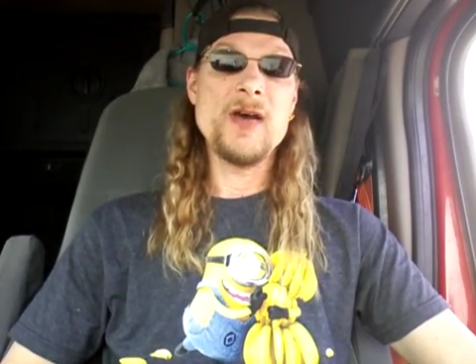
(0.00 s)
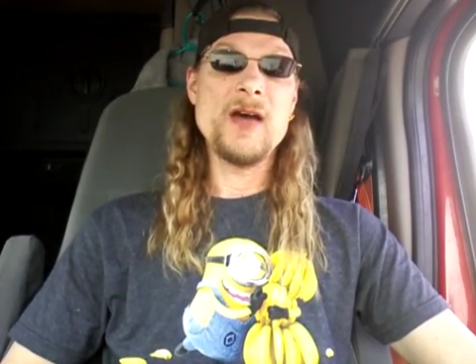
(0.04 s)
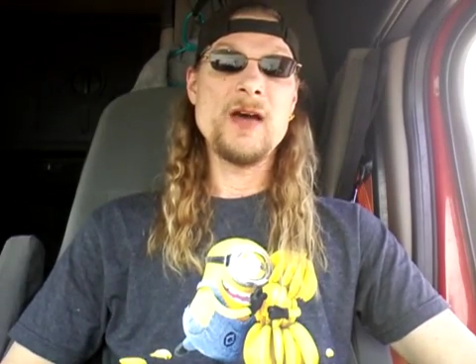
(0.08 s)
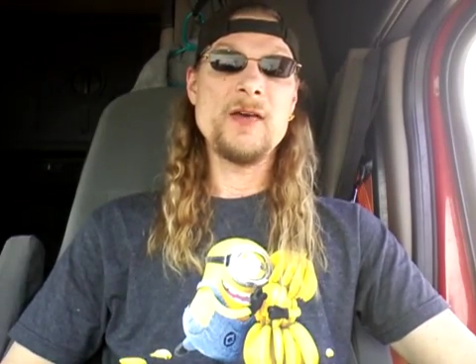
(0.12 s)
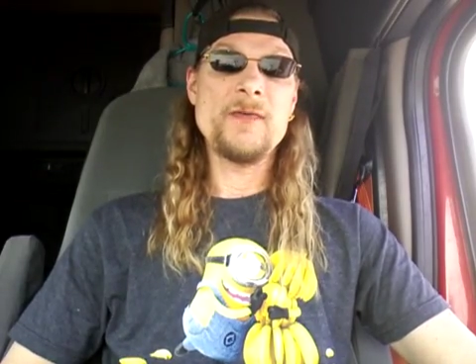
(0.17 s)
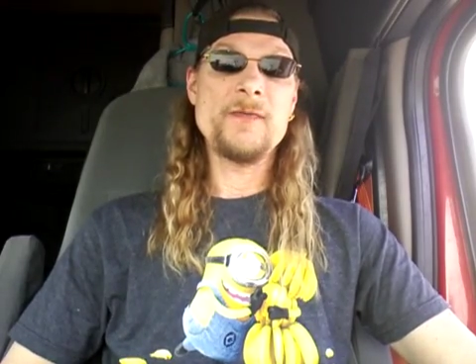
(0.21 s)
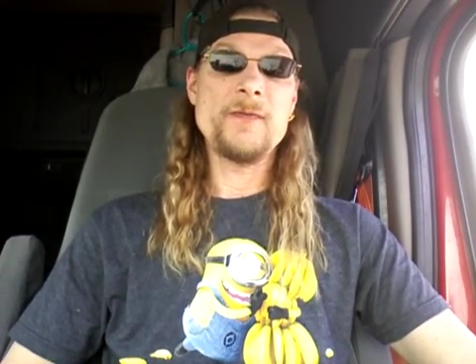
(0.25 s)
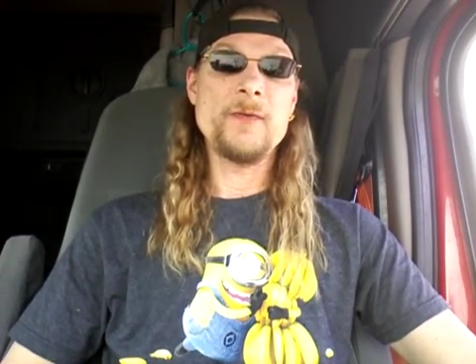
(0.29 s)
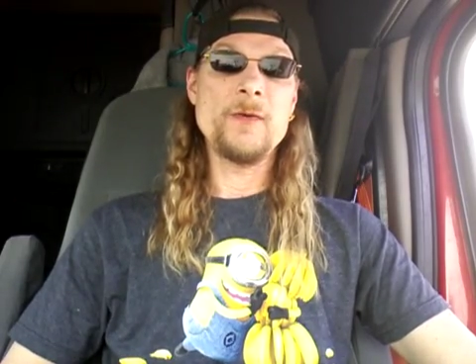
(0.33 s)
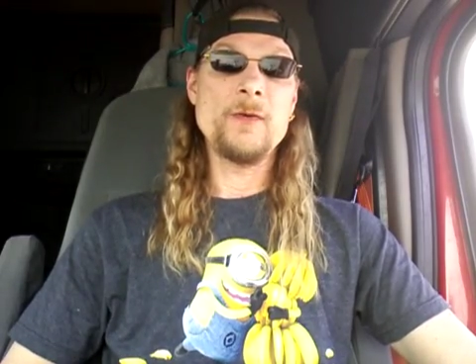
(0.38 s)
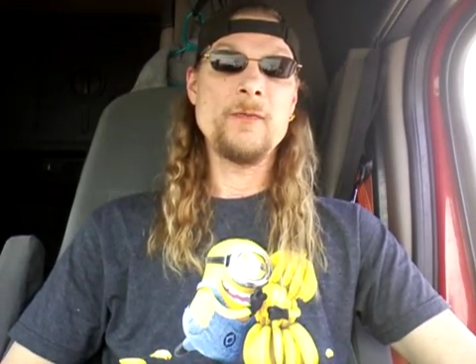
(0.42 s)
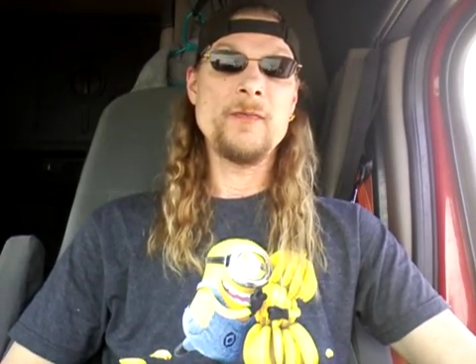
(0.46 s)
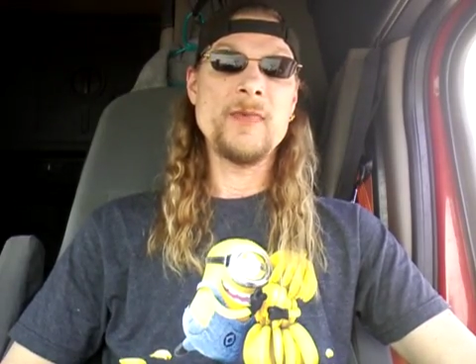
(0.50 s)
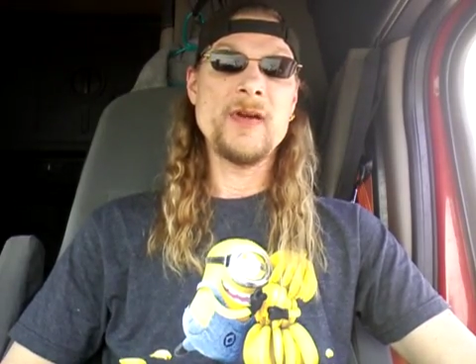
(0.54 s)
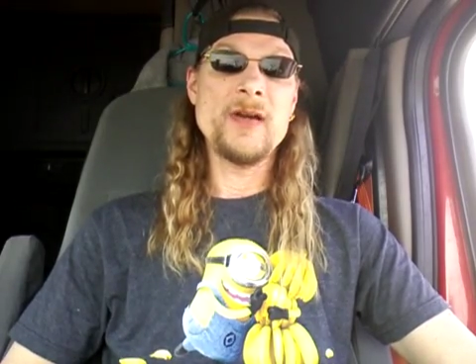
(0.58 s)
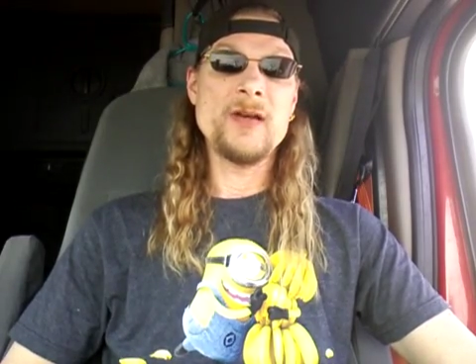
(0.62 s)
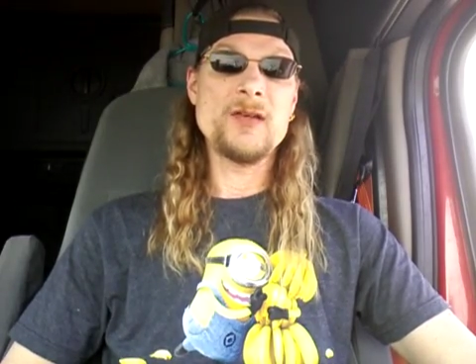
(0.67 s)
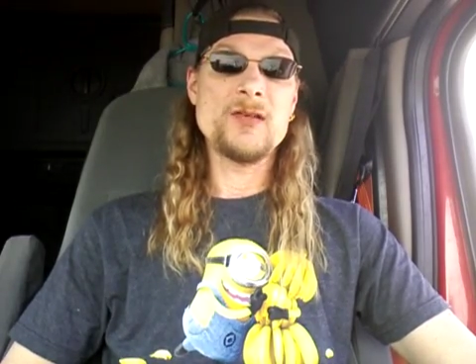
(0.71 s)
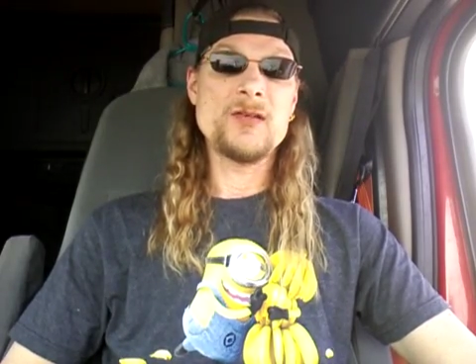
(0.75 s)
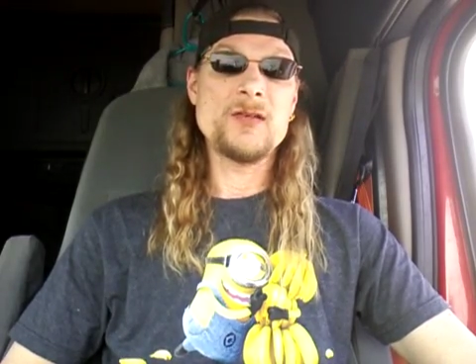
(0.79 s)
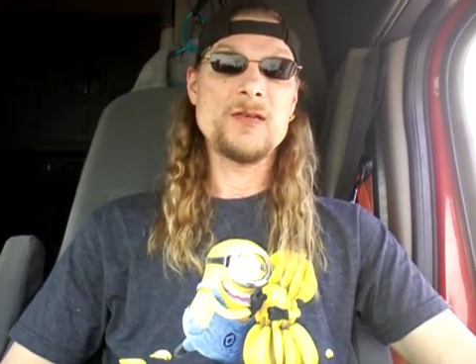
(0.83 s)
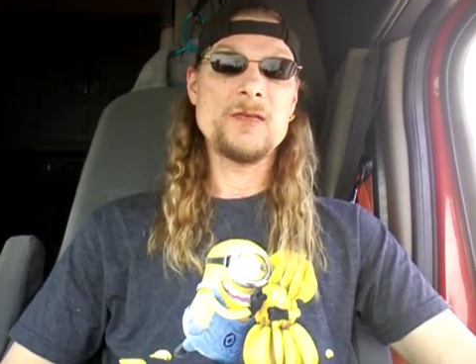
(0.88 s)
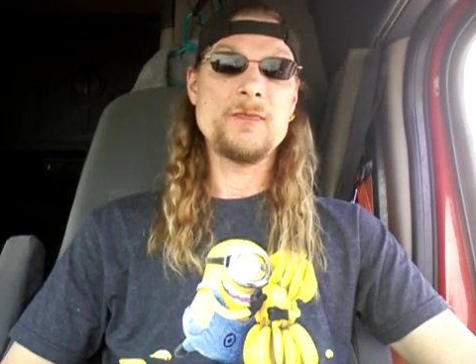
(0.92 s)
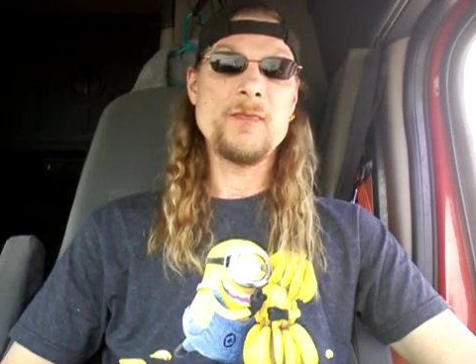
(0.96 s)
bathroom
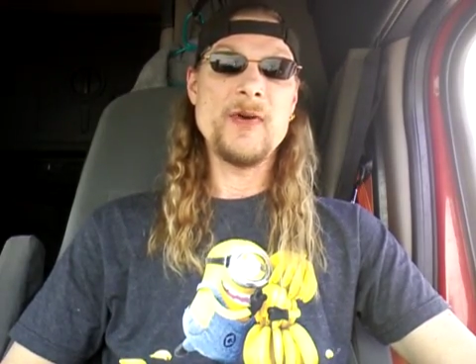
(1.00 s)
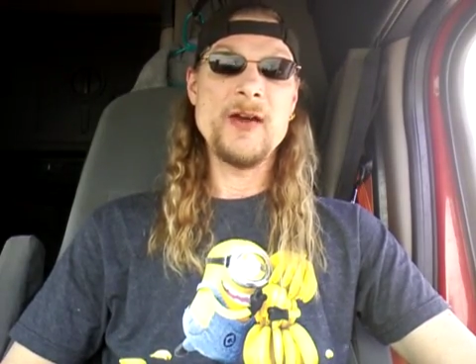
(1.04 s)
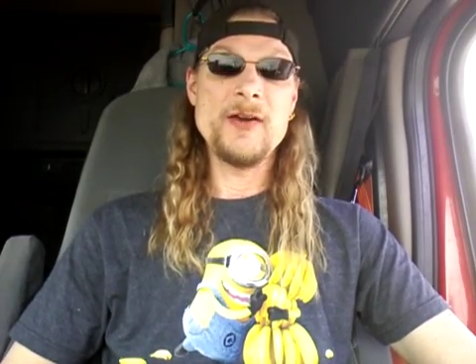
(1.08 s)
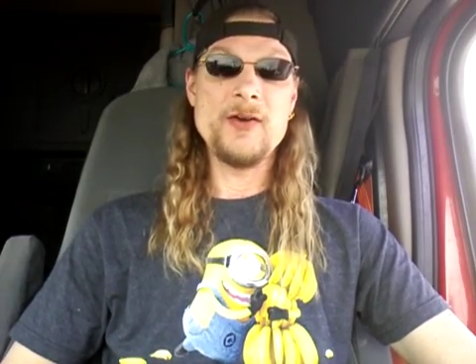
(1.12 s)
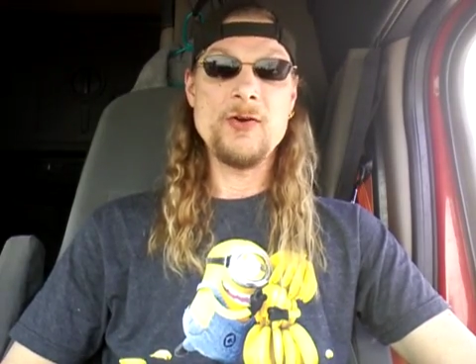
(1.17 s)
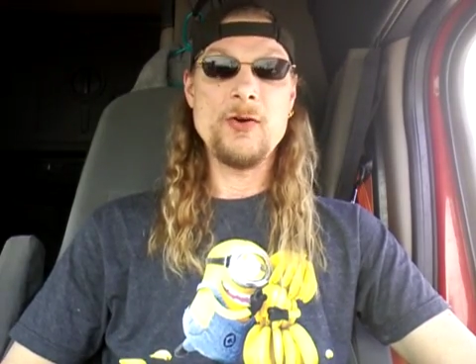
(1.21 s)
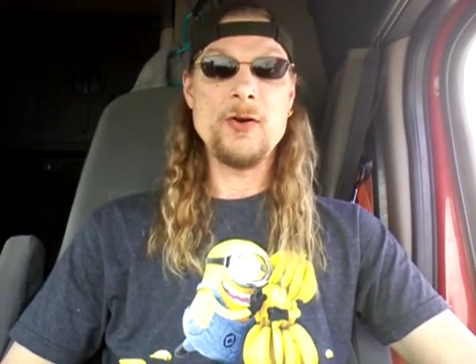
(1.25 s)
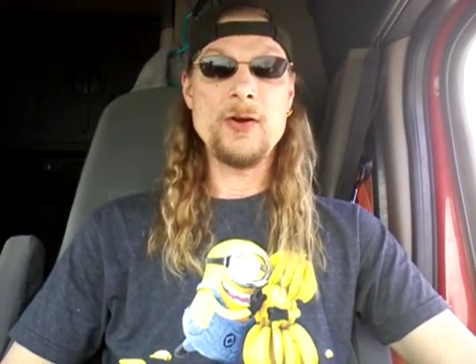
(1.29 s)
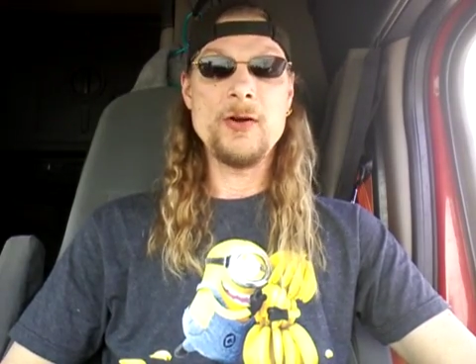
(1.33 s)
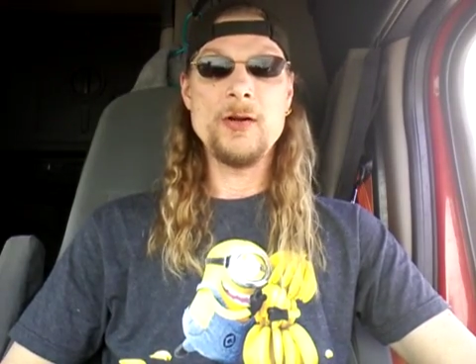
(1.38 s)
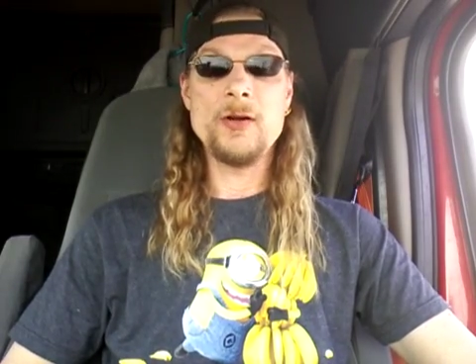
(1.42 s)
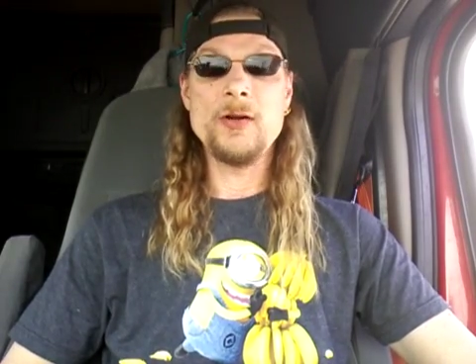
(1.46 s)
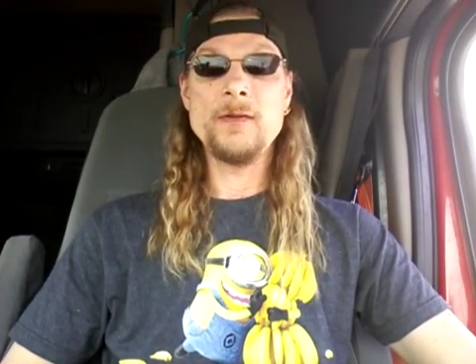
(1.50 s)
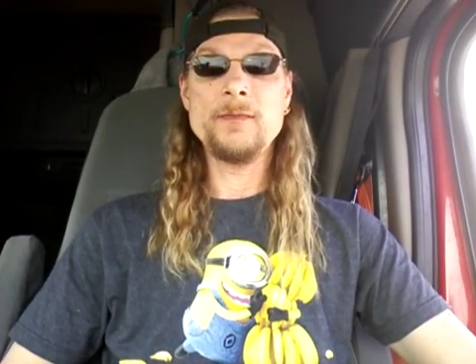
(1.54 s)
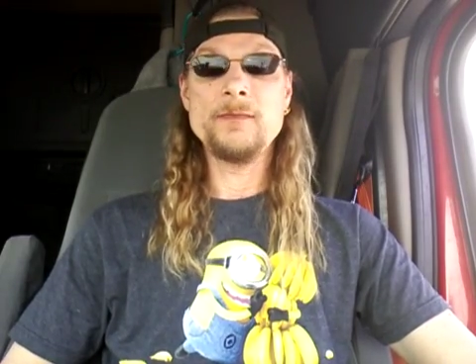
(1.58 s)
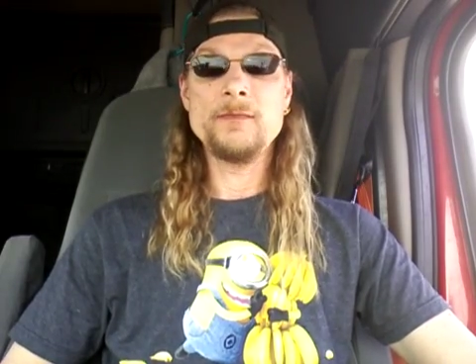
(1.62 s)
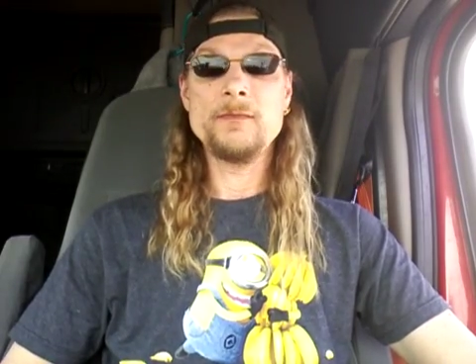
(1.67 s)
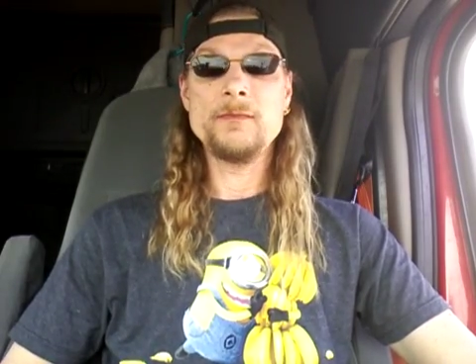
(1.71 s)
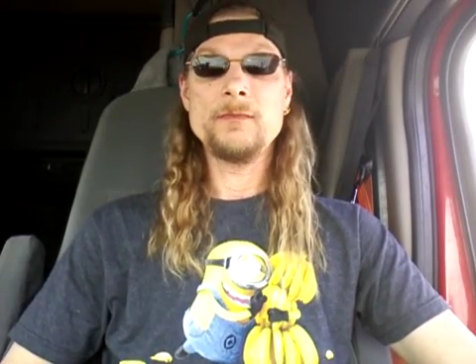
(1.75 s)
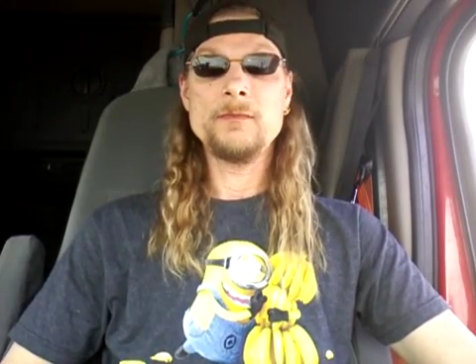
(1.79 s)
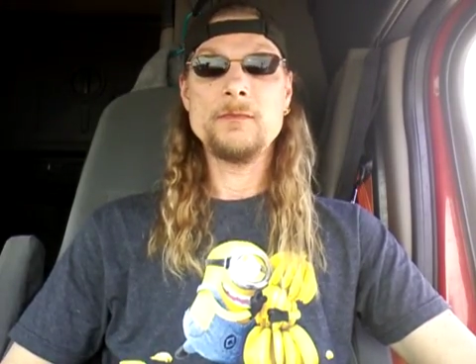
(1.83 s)
as my daughter,